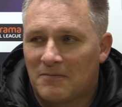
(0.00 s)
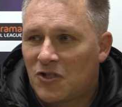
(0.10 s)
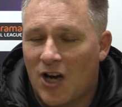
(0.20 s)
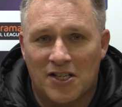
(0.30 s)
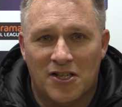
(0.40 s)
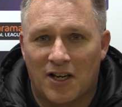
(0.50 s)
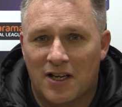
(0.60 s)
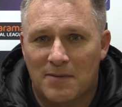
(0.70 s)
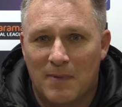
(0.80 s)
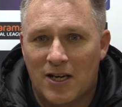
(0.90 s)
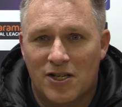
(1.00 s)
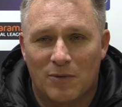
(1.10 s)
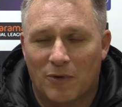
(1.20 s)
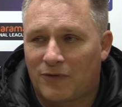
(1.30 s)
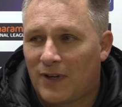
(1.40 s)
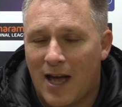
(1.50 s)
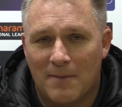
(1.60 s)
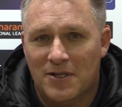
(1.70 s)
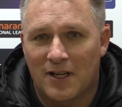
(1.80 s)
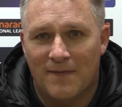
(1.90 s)
Jack Turner's made two or three
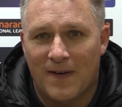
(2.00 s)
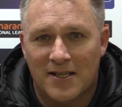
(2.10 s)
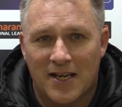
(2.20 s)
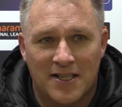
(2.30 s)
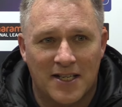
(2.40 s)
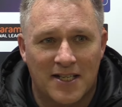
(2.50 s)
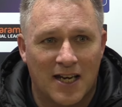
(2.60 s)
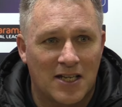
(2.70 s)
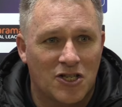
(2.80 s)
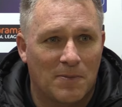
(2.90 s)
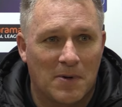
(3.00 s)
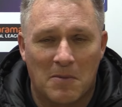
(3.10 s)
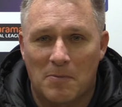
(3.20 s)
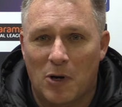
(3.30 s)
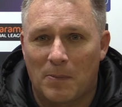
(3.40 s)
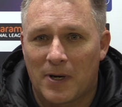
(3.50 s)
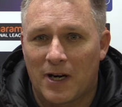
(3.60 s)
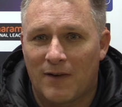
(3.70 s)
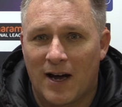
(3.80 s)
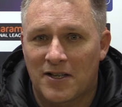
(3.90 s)
absolutely fantastic saves. Chippenham are popping
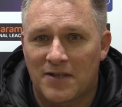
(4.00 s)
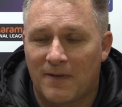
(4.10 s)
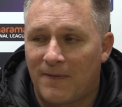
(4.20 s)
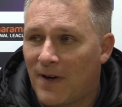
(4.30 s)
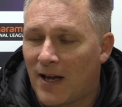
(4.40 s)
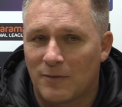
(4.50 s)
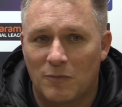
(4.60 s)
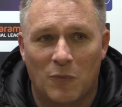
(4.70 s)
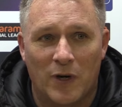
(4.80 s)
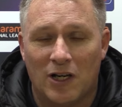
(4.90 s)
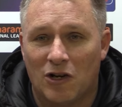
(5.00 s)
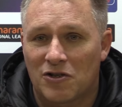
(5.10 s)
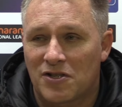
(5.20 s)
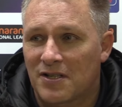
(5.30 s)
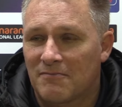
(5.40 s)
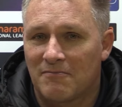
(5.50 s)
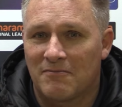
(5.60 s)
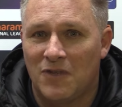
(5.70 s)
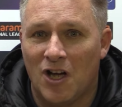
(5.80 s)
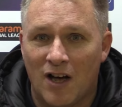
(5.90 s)
it around us for fun. We looked
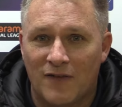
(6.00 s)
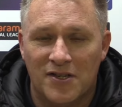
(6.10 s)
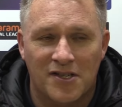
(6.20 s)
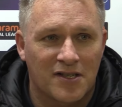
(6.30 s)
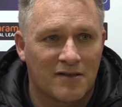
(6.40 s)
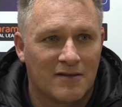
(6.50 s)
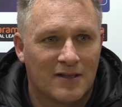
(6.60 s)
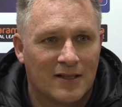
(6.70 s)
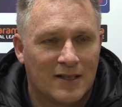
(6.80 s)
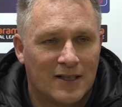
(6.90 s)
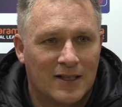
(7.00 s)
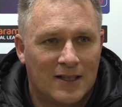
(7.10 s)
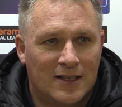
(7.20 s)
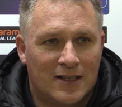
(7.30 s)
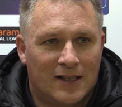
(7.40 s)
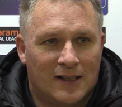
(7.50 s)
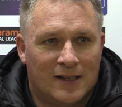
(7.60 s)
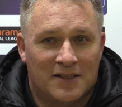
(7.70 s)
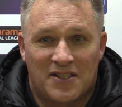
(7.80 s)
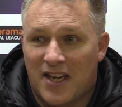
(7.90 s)
nervous,
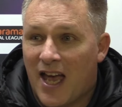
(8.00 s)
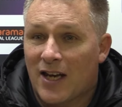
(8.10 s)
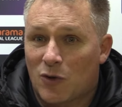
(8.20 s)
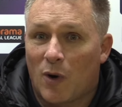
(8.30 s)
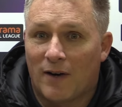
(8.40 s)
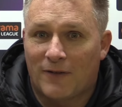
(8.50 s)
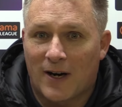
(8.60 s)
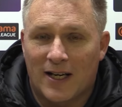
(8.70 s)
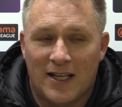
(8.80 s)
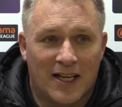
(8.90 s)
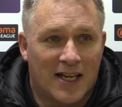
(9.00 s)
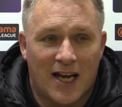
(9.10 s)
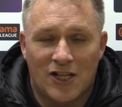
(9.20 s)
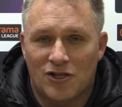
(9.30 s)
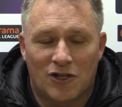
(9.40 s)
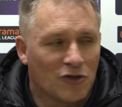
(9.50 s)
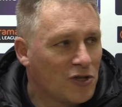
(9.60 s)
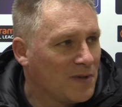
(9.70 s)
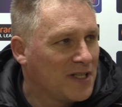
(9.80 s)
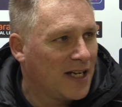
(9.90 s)
scared, quite frankly. The occasion
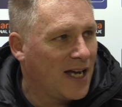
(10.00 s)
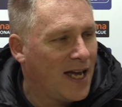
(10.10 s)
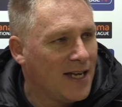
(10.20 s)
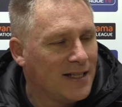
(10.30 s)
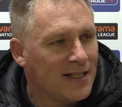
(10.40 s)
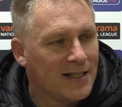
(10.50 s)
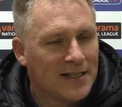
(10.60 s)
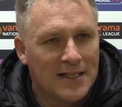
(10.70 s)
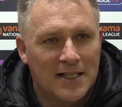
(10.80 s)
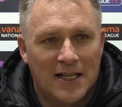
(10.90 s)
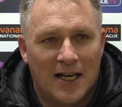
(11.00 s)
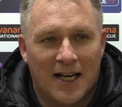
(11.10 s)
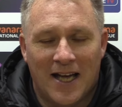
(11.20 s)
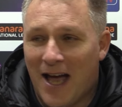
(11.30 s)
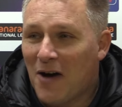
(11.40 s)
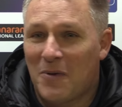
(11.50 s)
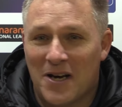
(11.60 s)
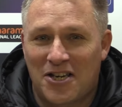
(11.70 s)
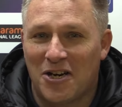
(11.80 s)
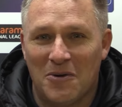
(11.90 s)
got to us again, and how
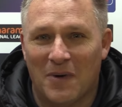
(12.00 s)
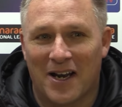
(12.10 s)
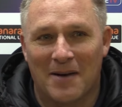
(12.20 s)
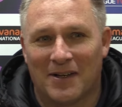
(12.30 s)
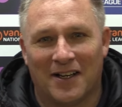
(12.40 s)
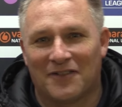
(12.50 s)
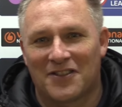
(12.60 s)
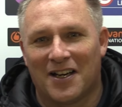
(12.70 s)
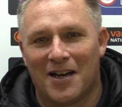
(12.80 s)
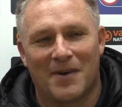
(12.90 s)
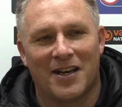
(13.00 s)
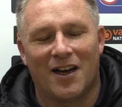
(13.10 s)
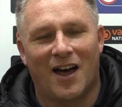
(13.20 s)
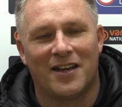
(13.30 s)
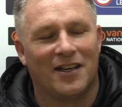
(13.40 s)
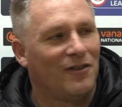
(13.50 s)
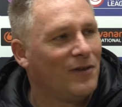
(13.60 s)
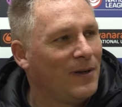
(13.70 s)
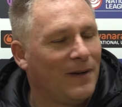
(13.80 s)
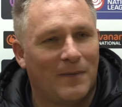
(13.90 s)
we 2-1 up half time. I know
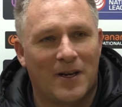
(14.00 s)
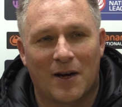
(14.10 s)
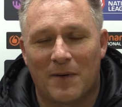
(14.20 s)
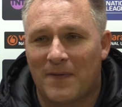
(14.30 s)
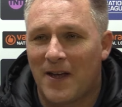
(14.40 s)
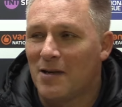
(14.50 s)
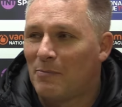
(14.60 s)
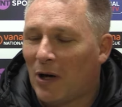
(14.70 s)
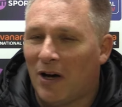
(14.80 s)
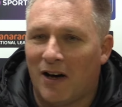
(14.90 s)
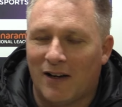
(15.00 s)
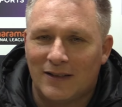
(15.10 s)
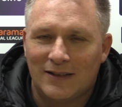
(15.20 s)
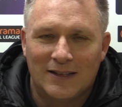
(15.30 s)
that we've hit the bar,